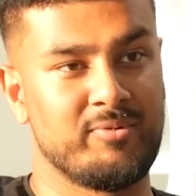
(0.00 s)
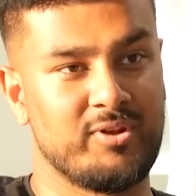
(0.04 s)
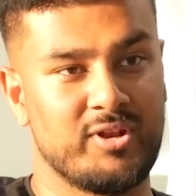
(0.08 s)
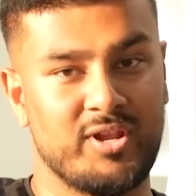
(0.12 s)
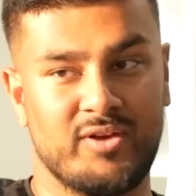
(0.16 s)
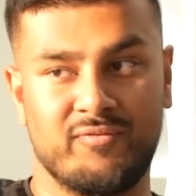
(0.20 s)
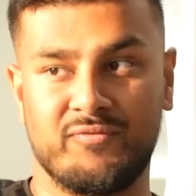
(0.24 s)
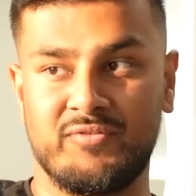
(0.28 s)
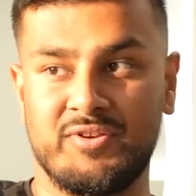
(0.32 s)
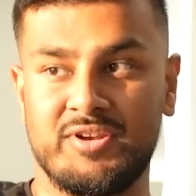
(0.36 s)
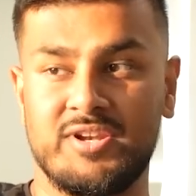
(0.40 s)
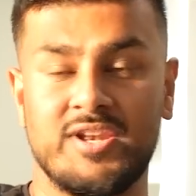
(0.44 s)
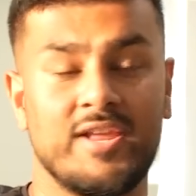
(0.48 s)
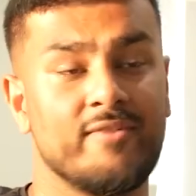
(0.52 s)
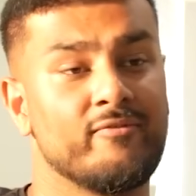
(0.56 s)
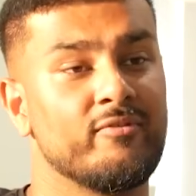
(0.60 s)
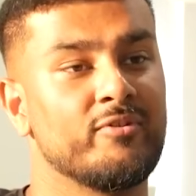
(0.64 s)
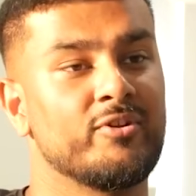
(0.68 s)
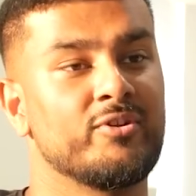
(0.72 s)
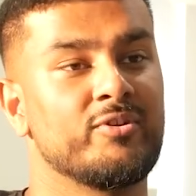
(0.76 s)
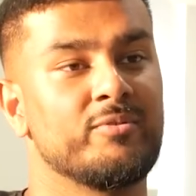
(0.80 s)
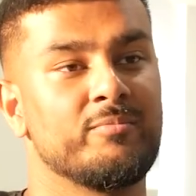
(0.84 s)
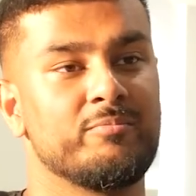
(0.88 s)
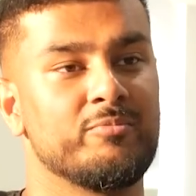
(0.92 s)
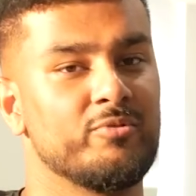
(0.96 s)
nothing, never
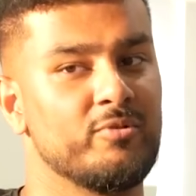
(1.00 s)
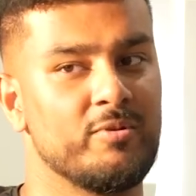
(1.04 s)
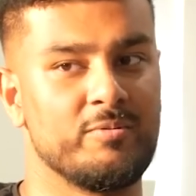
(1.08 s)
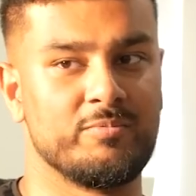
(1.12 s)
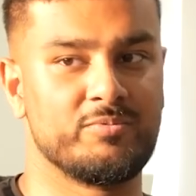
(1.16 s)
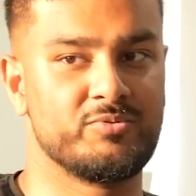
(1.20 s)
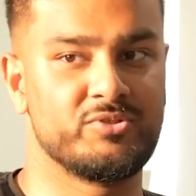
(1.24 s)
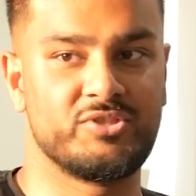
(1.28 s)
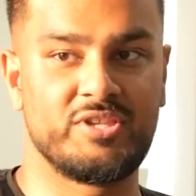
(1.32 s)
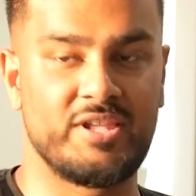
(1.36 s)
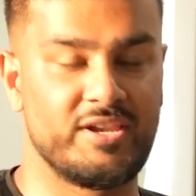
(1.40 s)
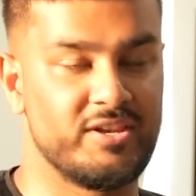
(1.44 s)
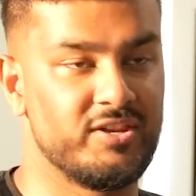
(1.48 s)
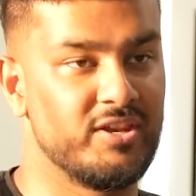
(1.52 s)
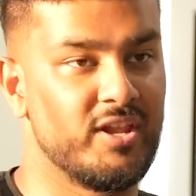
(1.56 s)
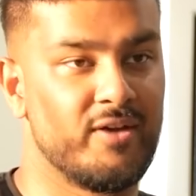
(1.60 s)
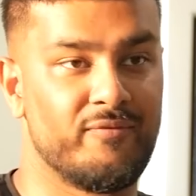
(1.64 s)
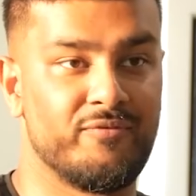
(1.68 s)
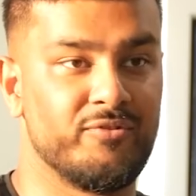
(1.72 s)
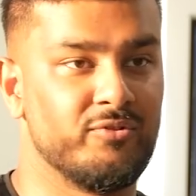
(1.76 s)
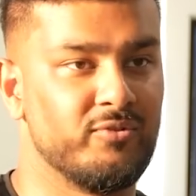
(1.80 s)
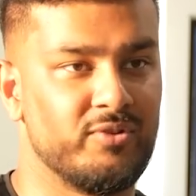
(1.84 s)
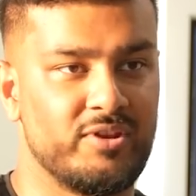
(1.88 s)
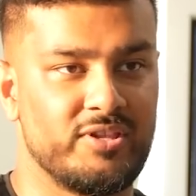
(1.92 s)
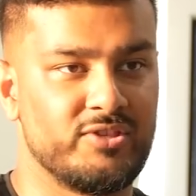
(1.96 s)
said
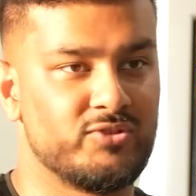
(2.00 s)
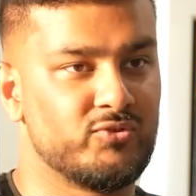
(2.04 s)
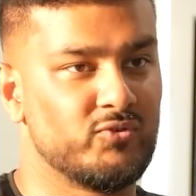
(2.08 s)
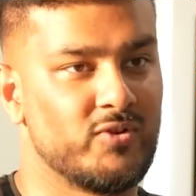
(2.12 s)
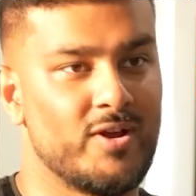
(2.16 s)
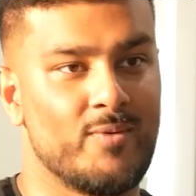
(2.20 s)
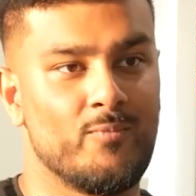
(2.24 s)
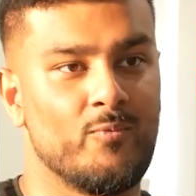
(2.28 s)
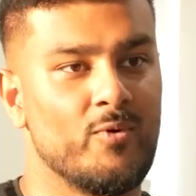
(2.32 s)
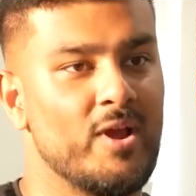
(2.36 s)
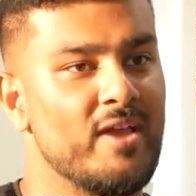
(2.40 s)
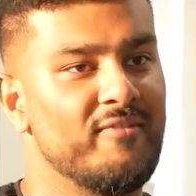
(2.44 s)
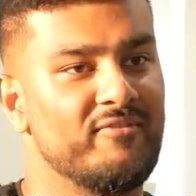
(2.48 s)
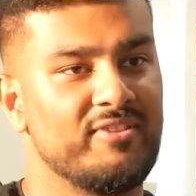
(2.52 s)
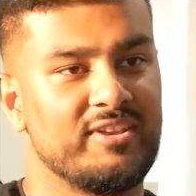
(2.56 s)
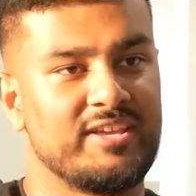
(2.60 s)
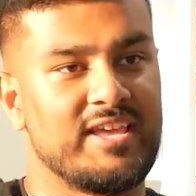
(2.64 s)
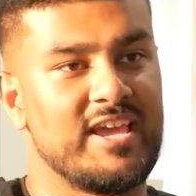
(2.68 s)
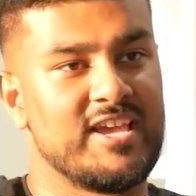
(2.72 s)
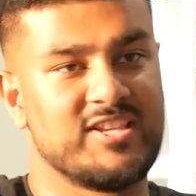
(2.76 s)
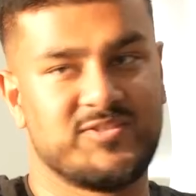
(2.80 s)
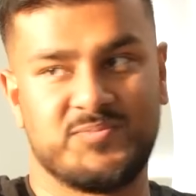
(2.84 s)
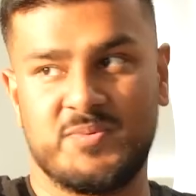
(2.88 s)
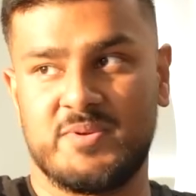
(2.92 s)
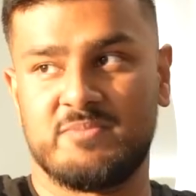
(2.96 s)
nothing on Instagram, whatever the
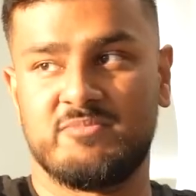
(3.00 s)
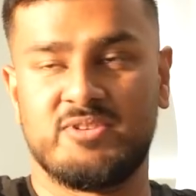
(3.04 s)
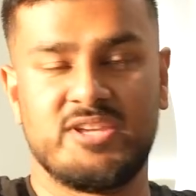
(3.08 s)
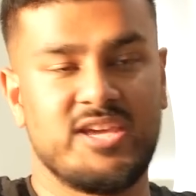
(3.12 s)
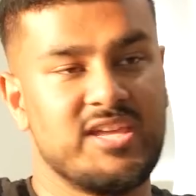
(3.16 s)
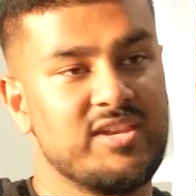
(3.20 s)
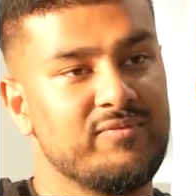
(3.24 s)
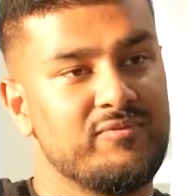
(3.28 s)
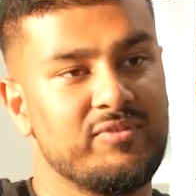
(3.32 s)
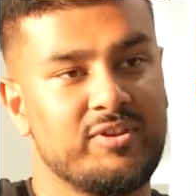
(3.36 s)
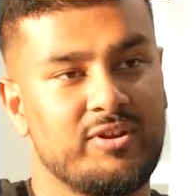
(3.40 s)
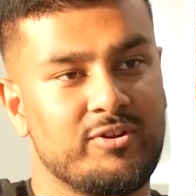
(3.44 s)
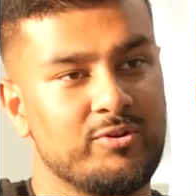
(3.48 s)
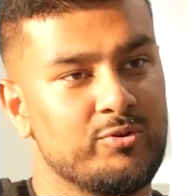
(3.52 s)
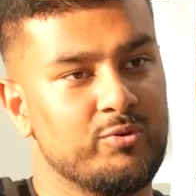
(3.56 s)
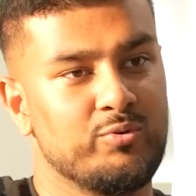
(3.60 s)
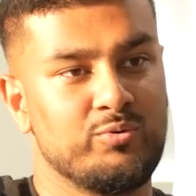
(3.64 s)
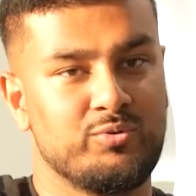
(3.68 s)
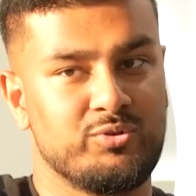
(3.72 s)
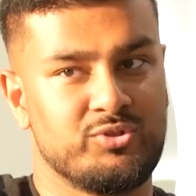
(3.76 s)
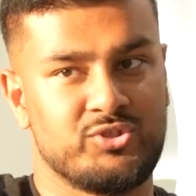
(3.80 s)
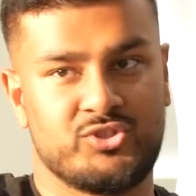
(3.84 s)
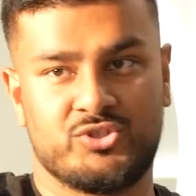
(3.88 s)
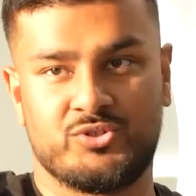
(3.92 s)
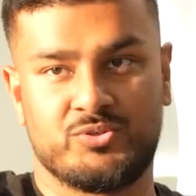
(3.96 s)
case may be. Anything I do
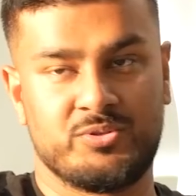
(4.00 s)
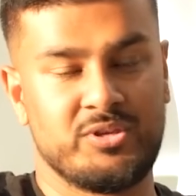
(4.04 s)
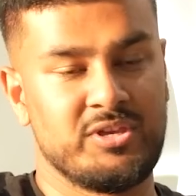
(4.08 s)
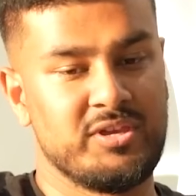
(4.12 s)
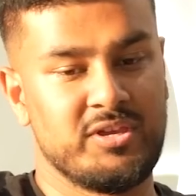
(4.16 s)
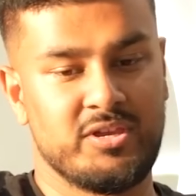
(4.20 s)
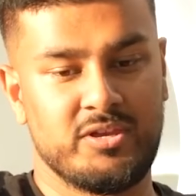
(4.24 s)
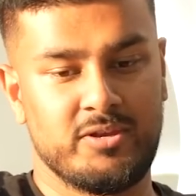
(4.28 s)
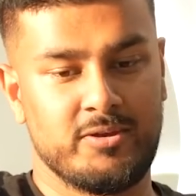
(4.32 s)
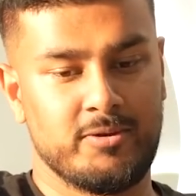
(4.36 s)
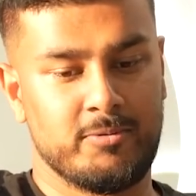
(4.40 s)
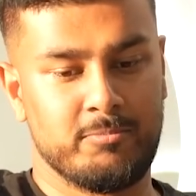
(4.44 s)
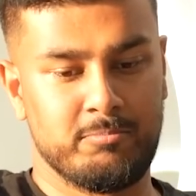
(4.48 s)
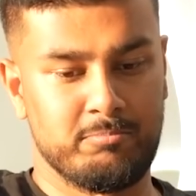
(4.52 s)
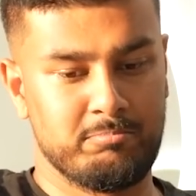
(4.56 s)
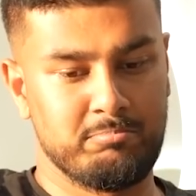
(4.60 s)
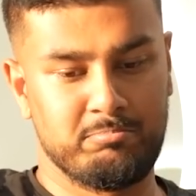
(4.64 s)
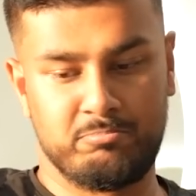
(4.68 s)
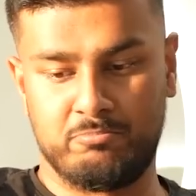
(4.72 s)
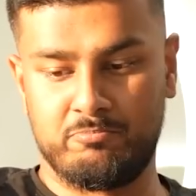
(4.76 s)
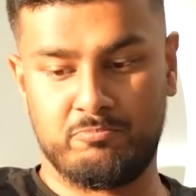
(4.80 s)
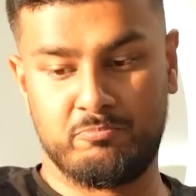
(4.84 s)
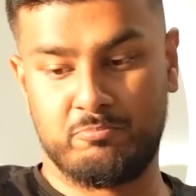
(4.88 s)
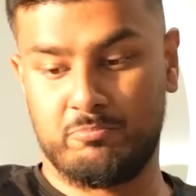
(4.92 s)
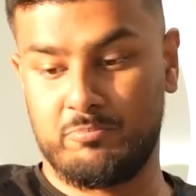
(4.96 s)
is just,
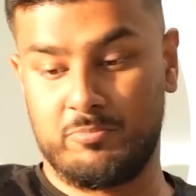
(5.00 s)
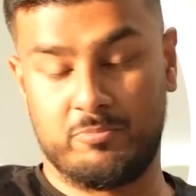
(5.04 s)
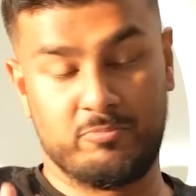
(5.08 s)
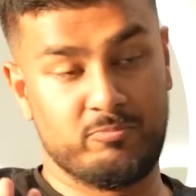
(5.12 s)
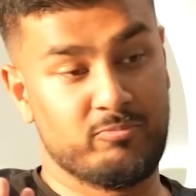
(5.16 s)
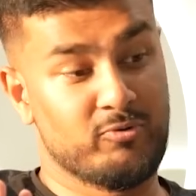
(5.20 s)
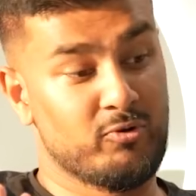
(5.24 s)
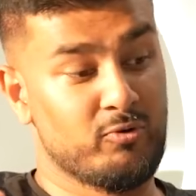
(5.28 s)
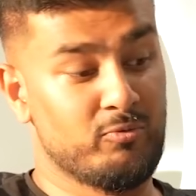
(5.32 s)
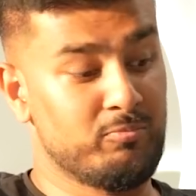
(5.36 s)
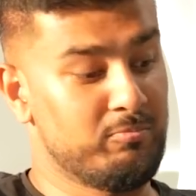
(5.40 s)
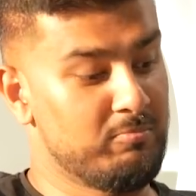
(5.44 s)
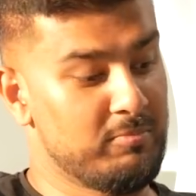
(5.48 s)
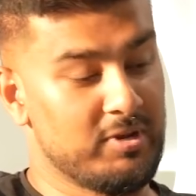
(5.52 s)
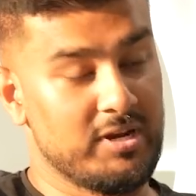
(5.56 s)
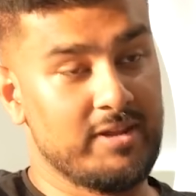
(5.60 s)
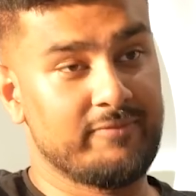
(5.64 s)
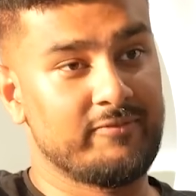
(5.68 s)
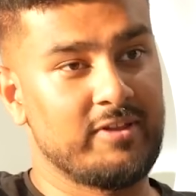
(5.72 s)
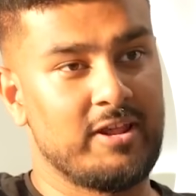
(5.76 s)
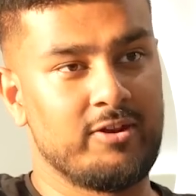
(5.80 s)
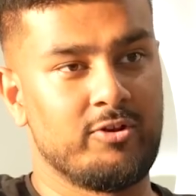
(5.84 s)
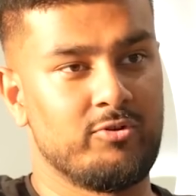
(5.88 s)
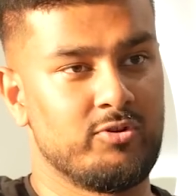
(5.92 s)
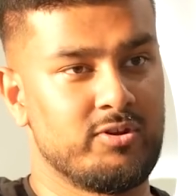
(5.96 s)
bro, my left
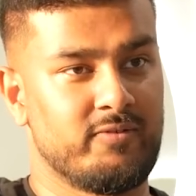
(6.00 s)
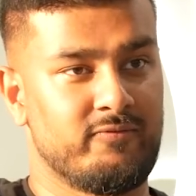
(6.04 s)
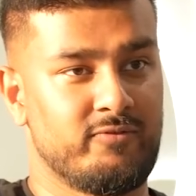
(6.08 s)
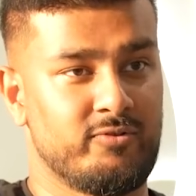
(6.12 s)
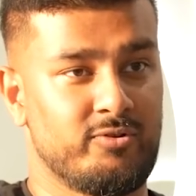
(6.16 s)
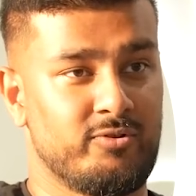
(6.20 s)
hand don't even know.